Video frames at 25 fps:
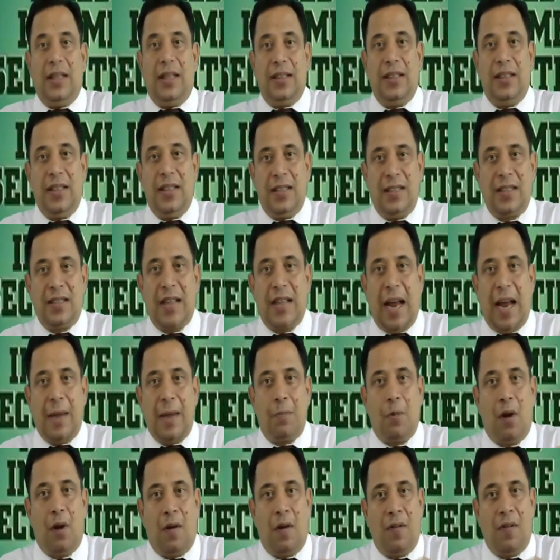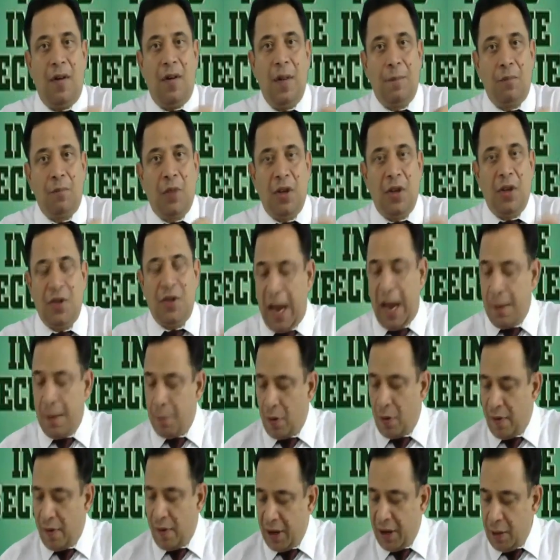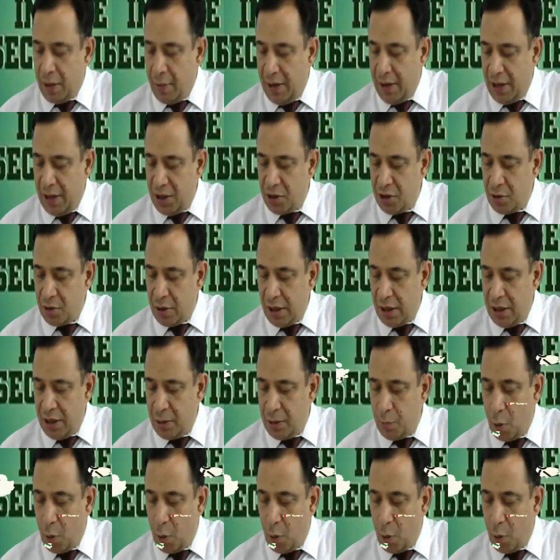This type of agreement is